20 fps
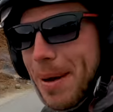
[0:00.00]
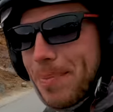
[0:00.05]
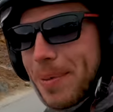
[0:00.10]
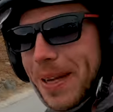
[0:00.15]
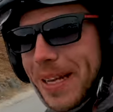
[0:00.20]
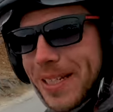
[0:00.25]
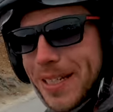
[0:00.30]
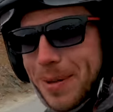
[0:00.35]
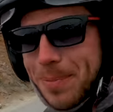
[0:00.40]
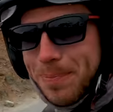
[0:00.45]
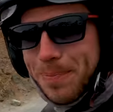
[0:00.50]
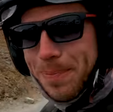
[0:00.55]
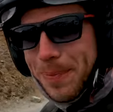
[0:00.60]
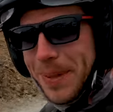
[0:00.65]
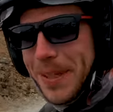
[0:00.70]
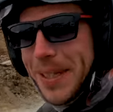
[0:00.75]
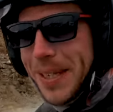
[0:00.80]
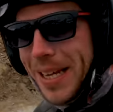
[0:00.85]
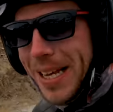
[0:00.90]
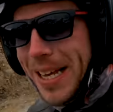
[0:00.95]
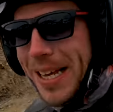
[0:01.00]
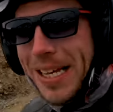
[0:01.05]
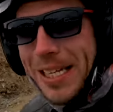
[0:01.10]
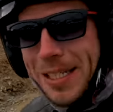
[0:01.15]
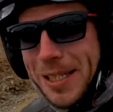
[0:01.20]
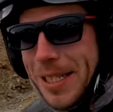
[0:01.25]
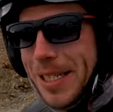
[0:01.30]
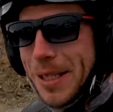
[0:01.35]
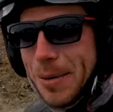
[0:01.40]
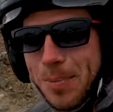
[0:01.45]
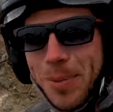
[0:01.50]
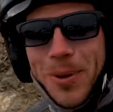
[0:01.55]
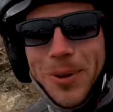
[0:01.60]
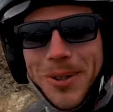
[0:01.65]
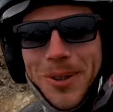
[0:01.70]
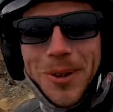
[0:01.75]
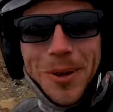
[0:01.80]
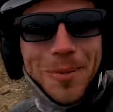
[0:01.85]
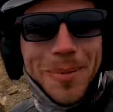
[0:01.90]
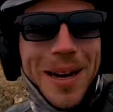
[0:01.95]
happy. It's a
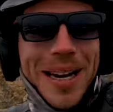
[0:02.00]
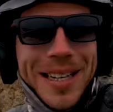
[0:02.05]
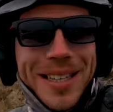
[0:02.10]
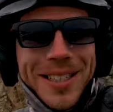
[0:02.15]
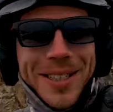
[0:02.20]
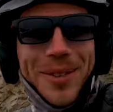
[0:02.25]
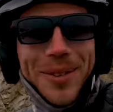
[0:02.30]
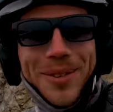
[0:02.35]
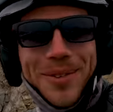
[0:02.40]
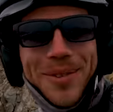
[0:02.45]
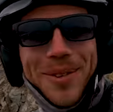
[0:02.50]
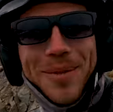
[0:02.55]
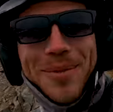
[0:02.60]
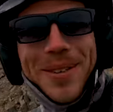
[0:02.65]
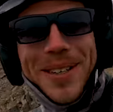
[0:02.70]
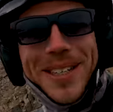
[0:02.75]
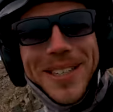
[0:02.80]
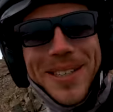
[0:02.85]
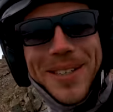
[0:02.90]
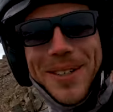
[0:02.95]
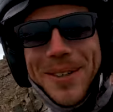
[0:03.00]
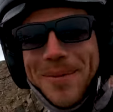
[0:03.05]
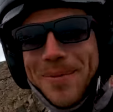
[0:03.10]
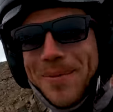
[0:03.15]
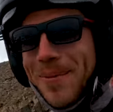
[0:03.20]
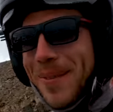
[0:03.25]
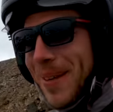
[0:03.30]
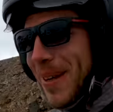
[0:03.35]
personal milestone for me, so